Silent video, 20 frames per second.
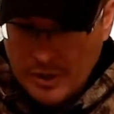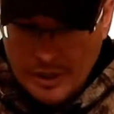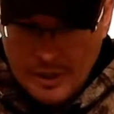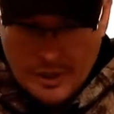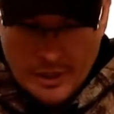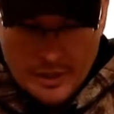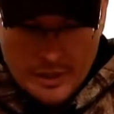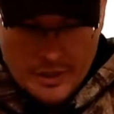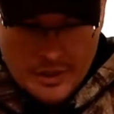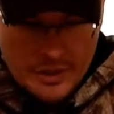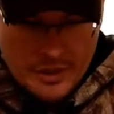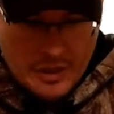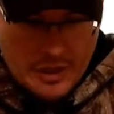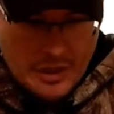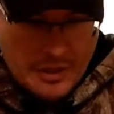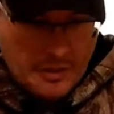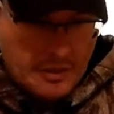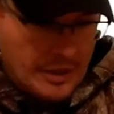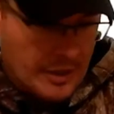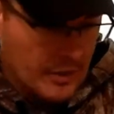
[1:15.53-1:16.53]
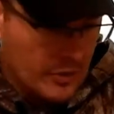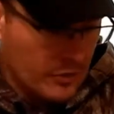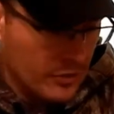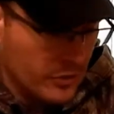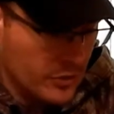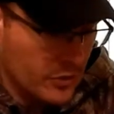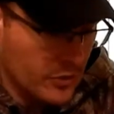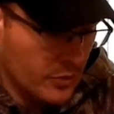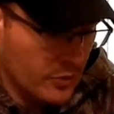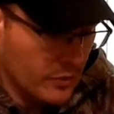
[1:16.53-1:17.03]
and I
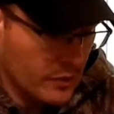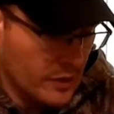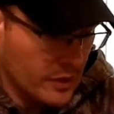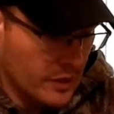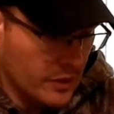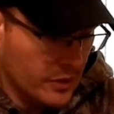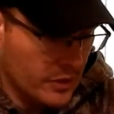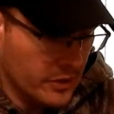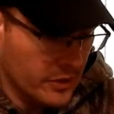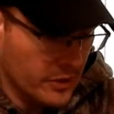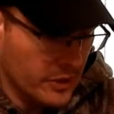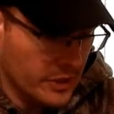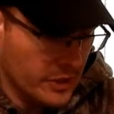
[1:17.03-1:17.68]
own two of these.